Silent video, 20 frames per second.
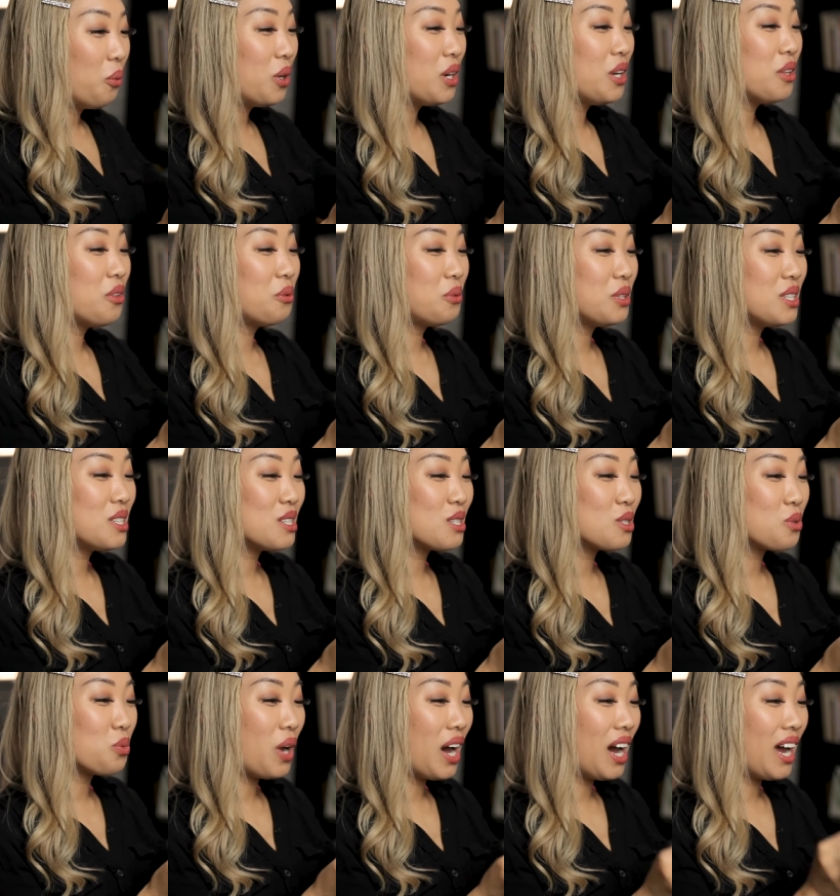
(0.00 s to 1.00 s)
One of the reasons
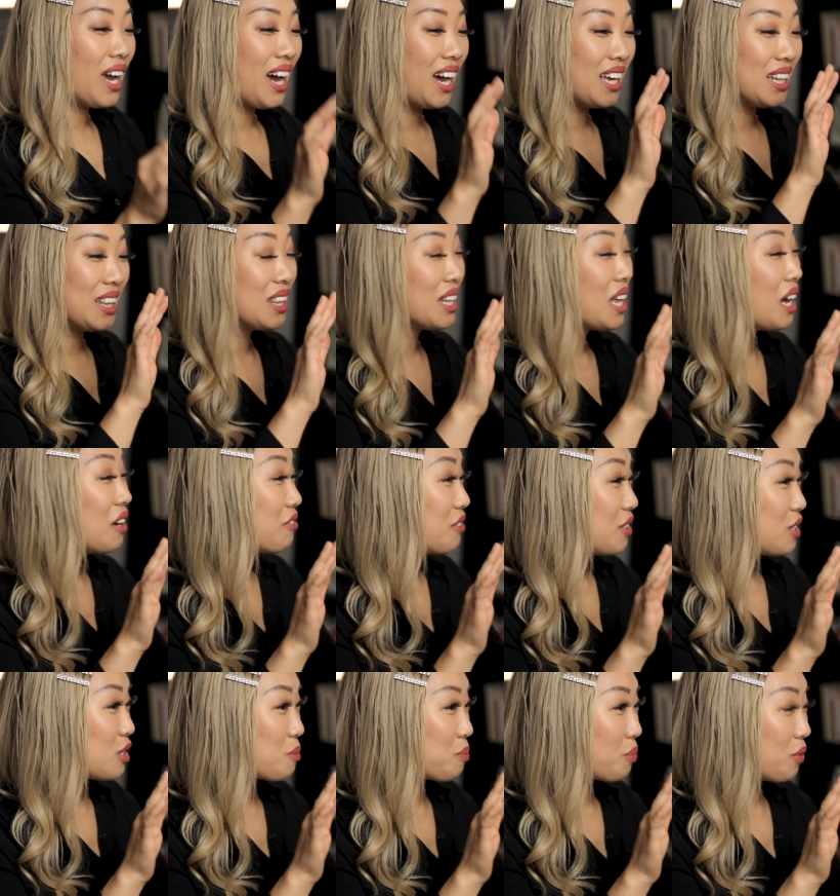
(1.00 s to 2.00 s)
why I love
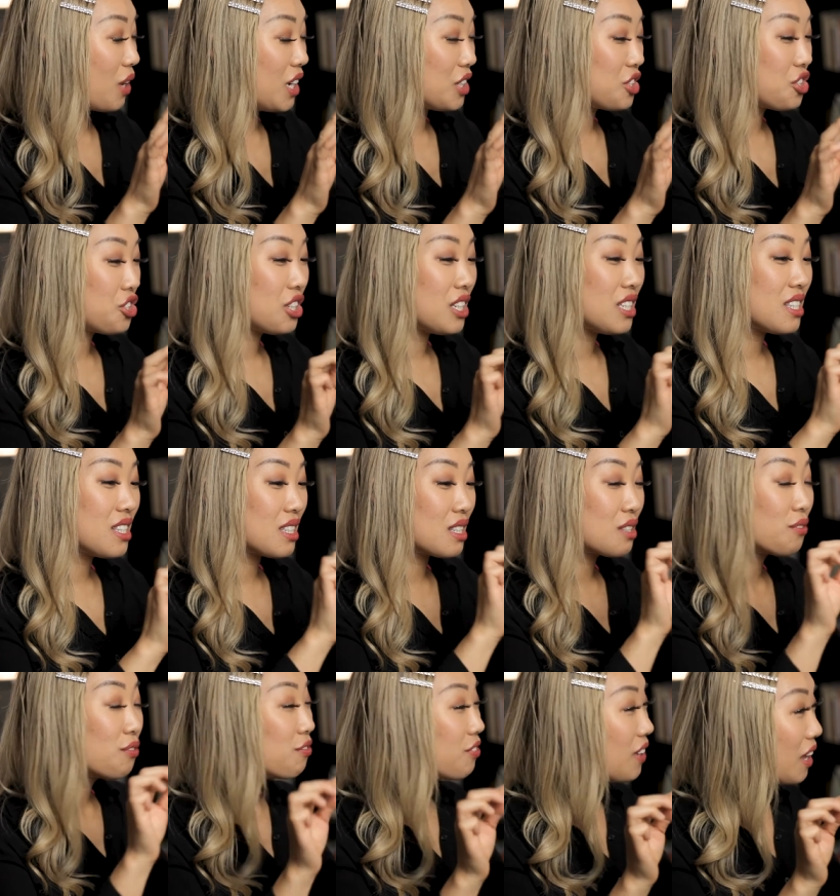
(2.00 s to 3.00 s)
this brush is
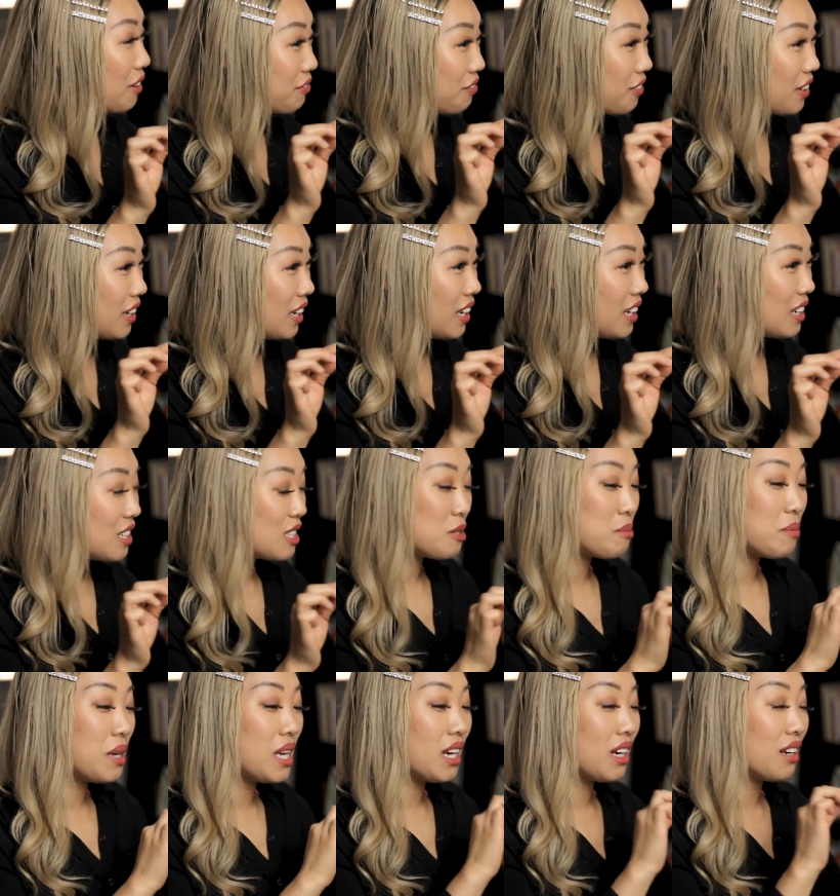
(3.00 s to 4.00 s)
it's fluffy, it's
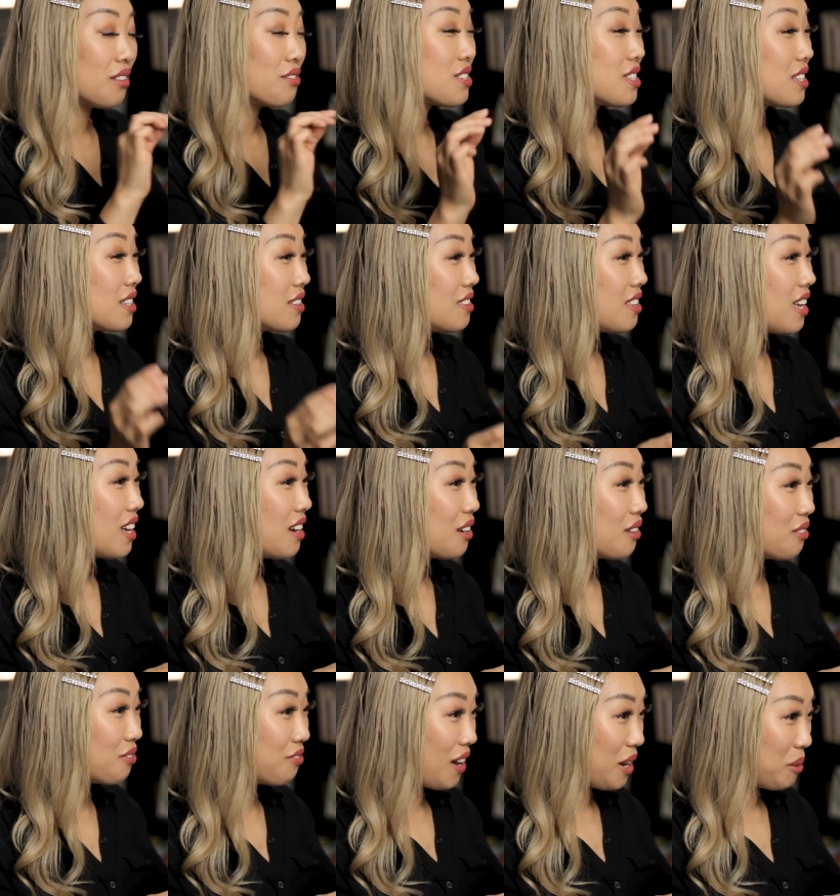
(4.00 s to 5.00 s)
made out of synthetic
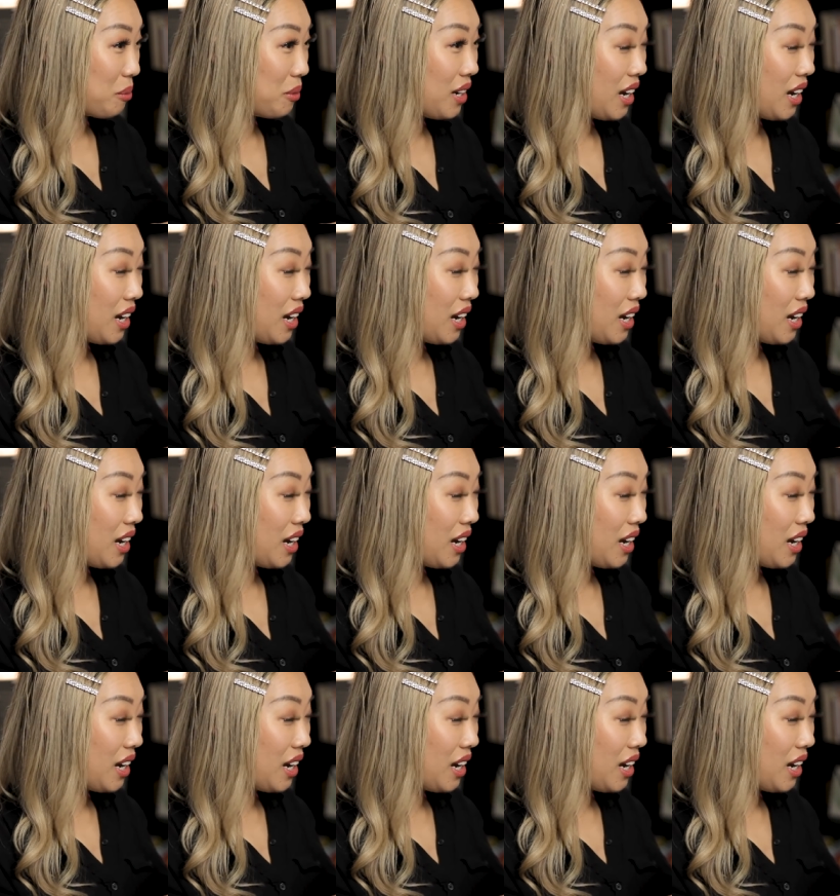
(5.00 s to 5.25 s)
fiber